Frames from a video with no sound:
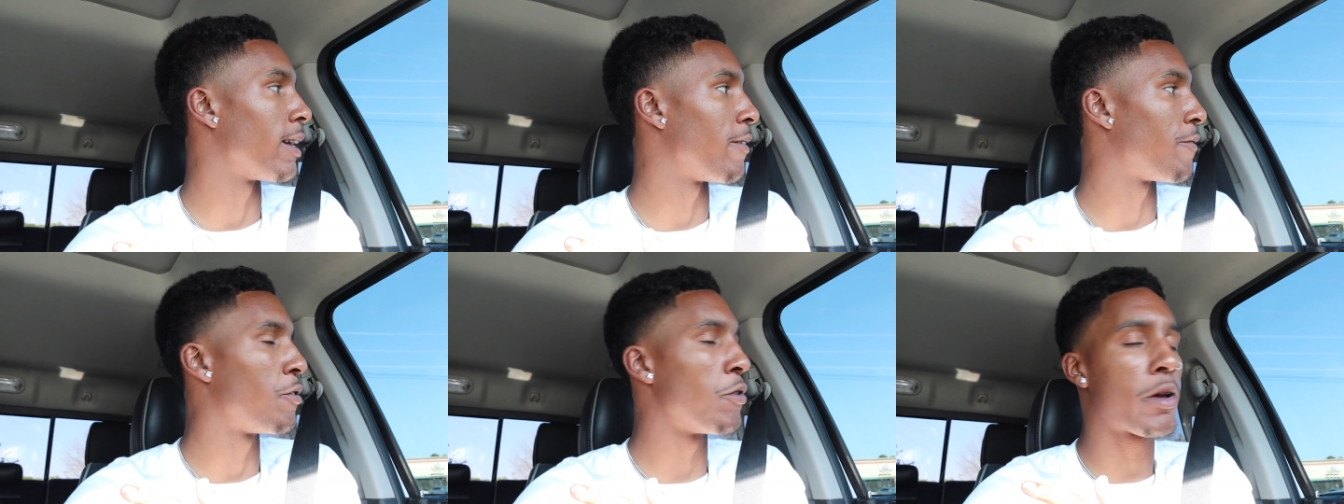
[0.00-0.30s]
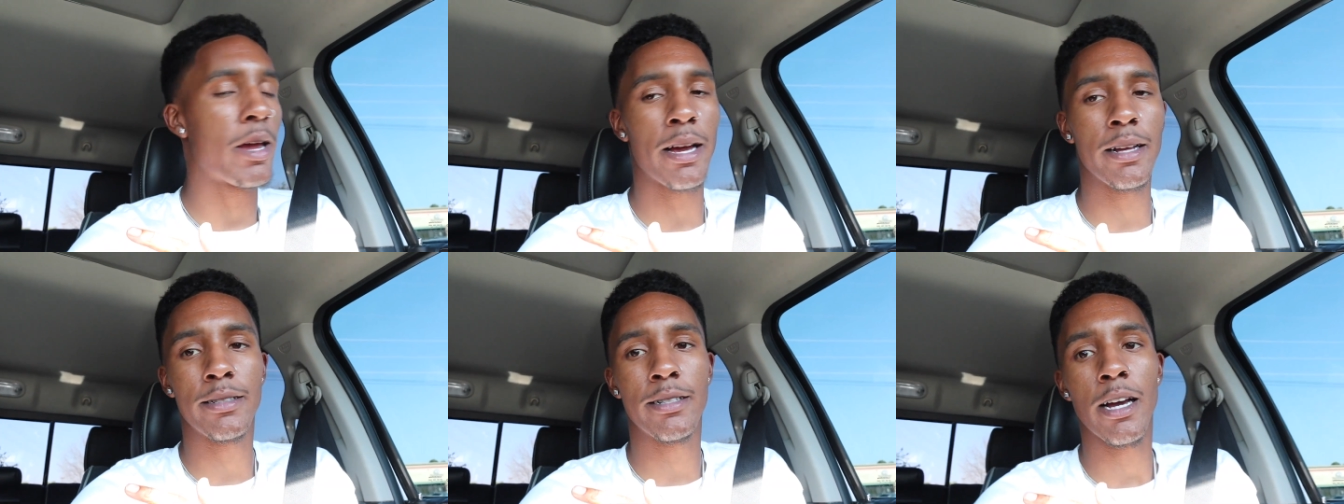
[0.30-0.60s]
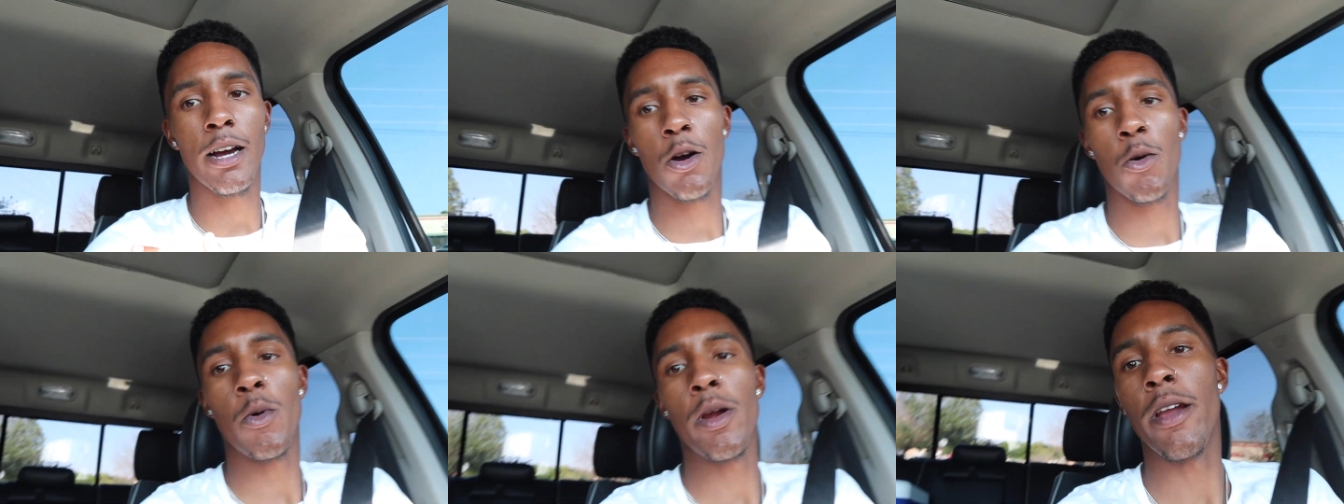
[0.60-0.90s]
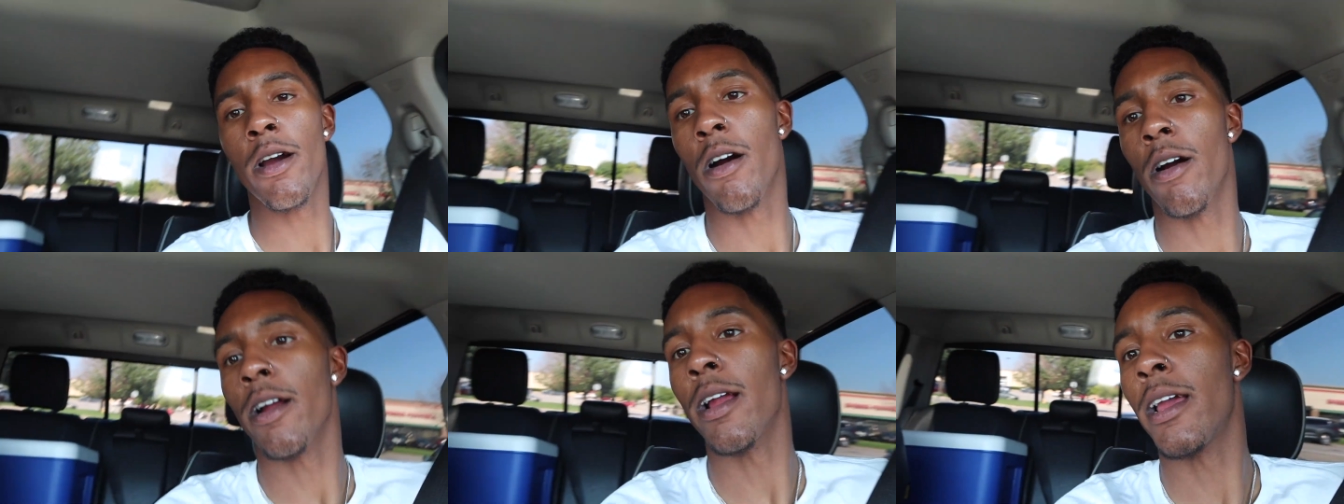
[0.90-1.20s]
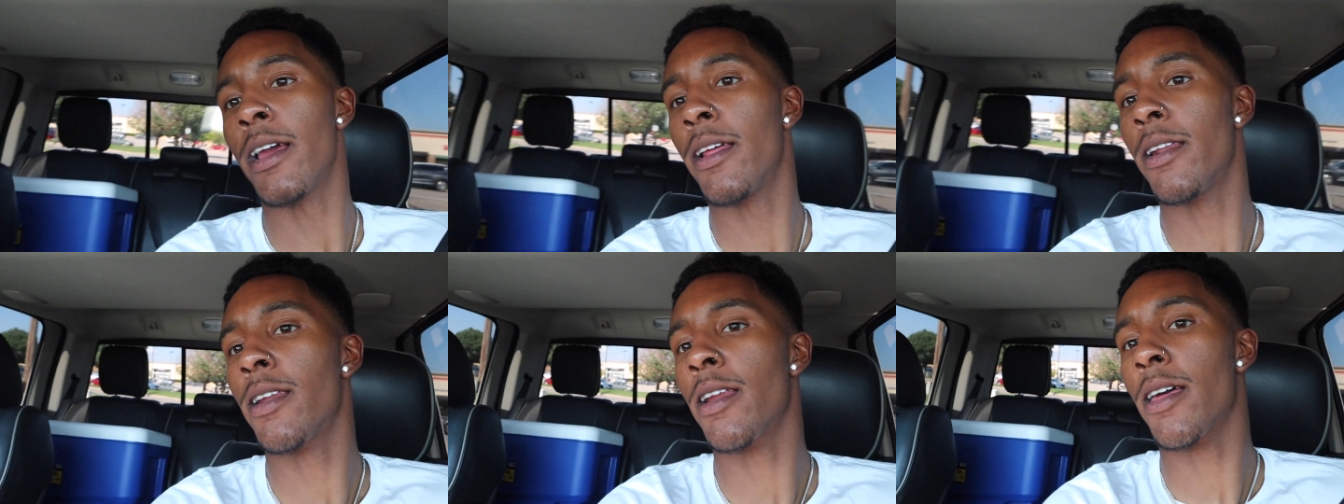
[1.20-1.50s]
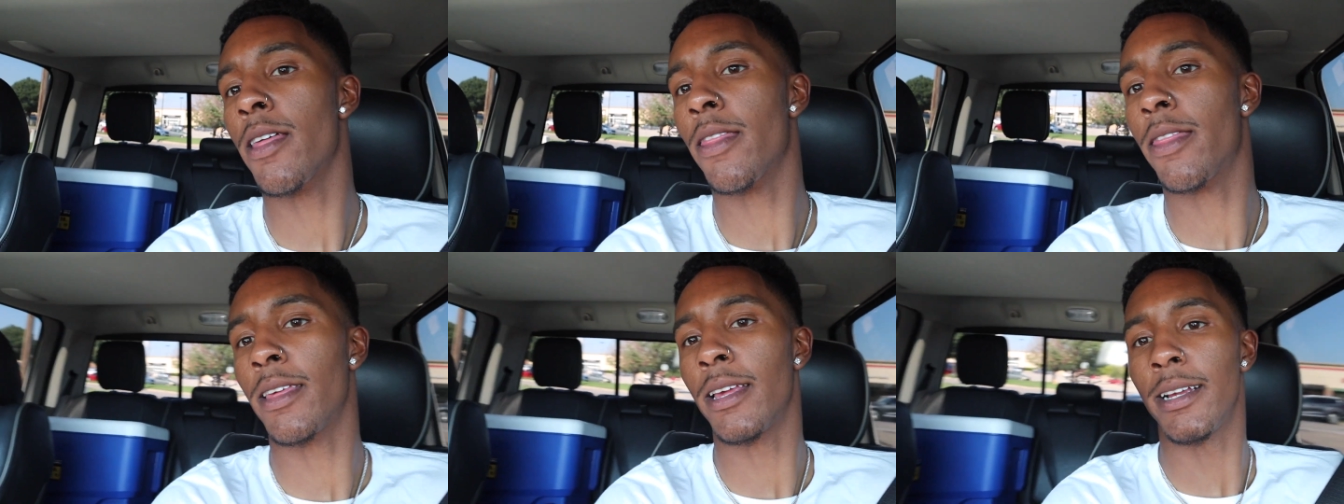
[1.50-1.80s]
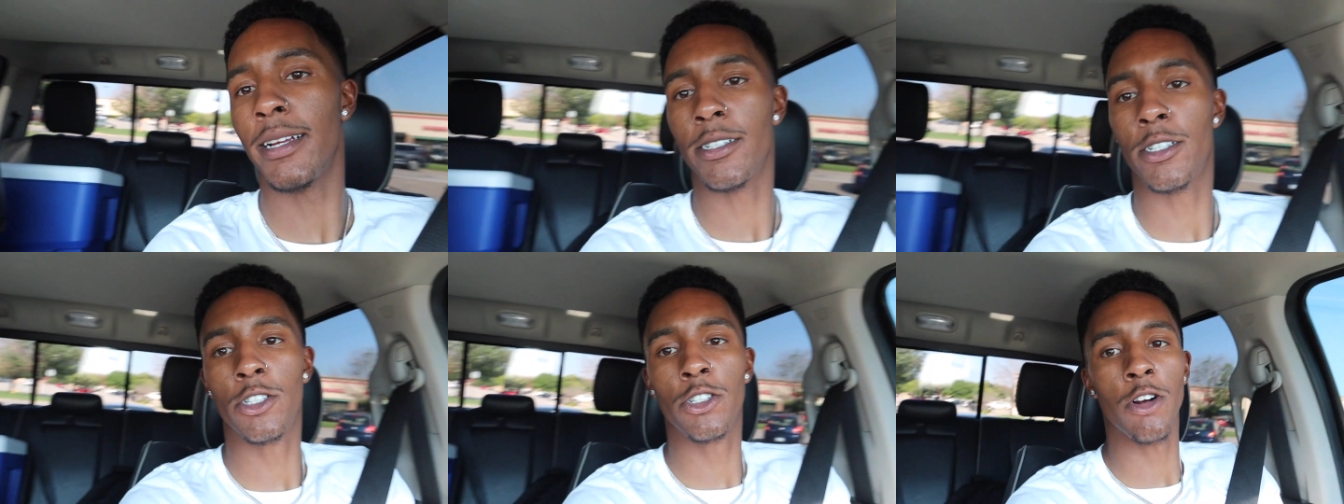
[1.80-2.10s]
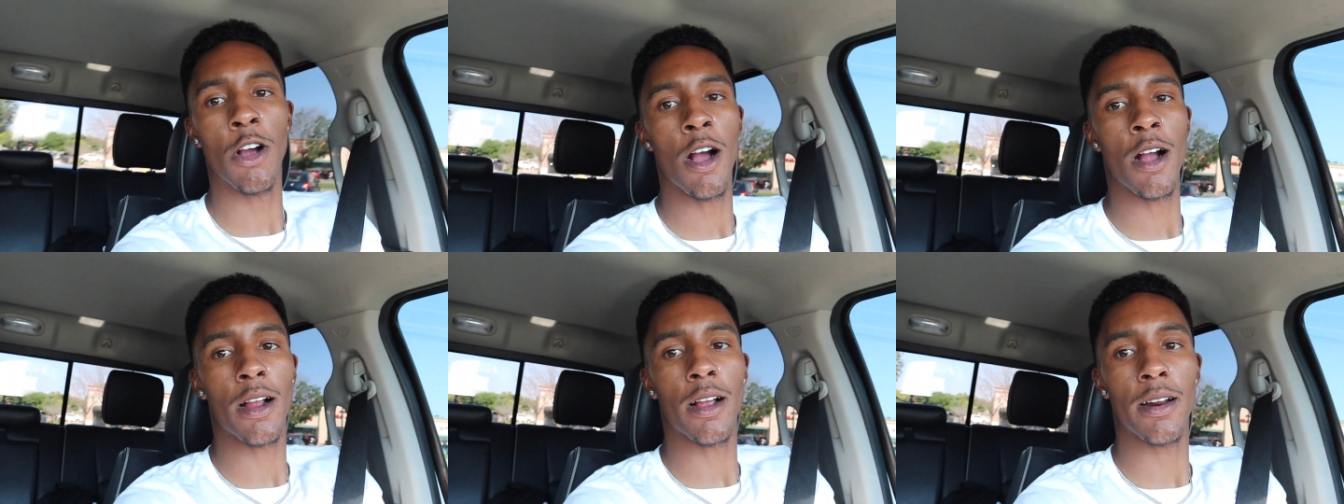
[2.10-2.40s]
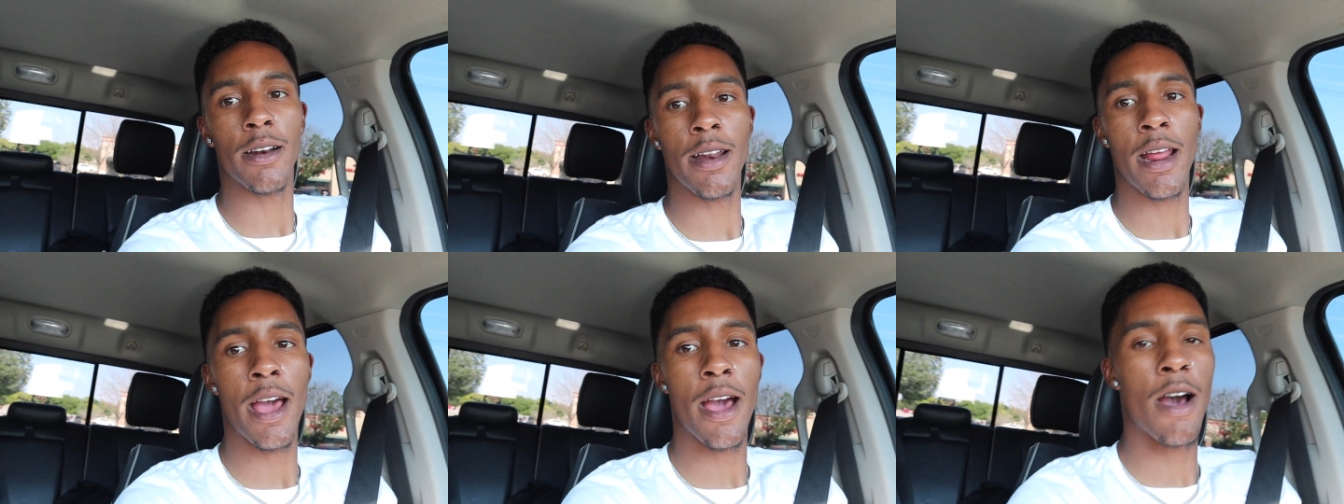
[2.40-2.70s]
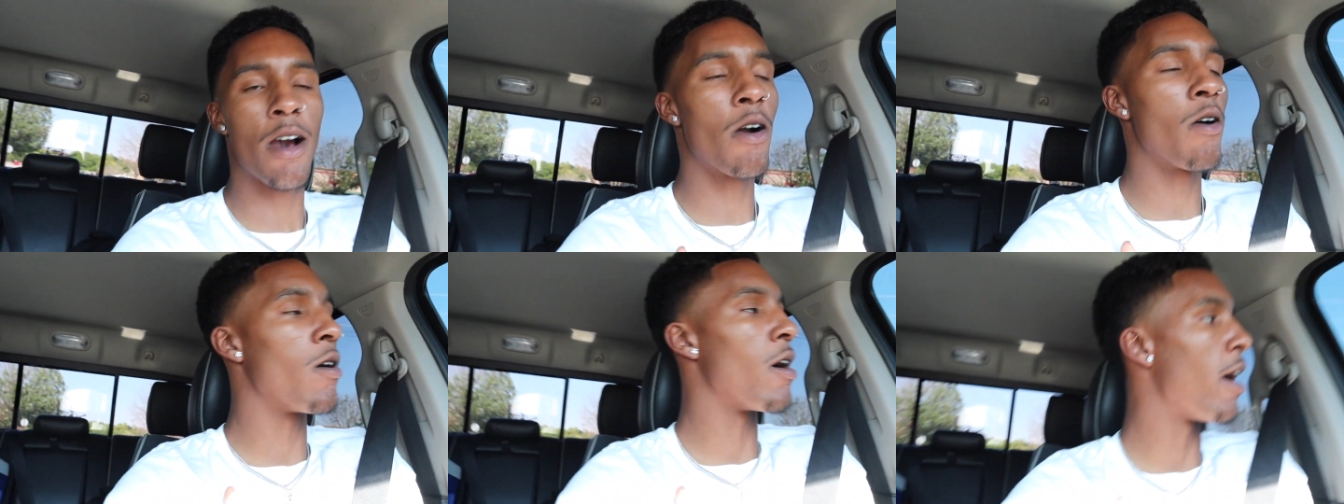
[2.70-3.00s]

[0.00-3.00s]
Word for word: If you can't tell, we are in the truck now,